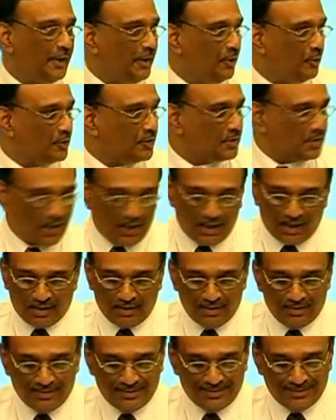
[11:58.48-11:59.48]
Ringo
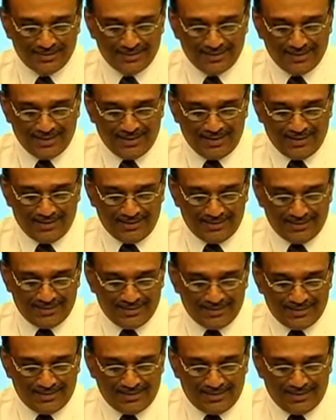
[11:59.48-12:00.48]
Starr,
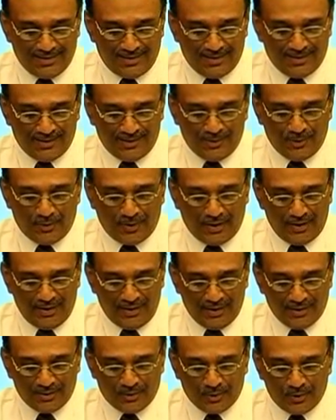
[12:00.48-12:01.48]

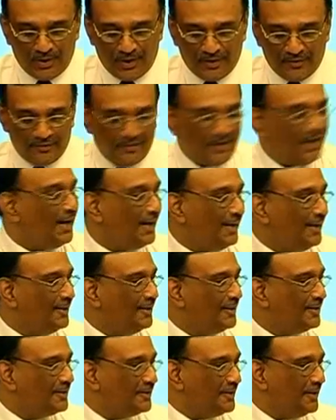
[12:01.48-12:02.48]
looking to live under
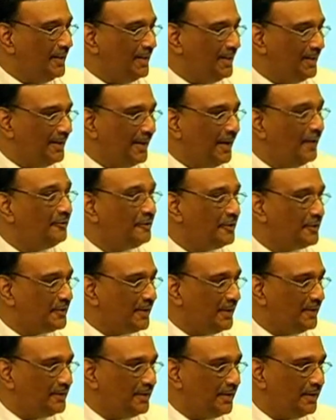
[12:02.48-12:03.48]
the sea,
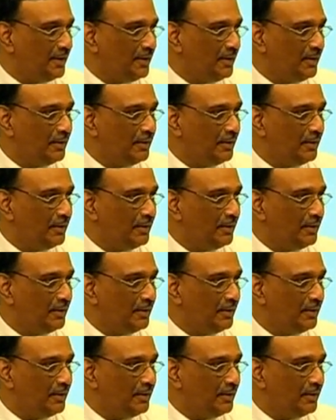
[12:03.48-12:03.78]
emphasizing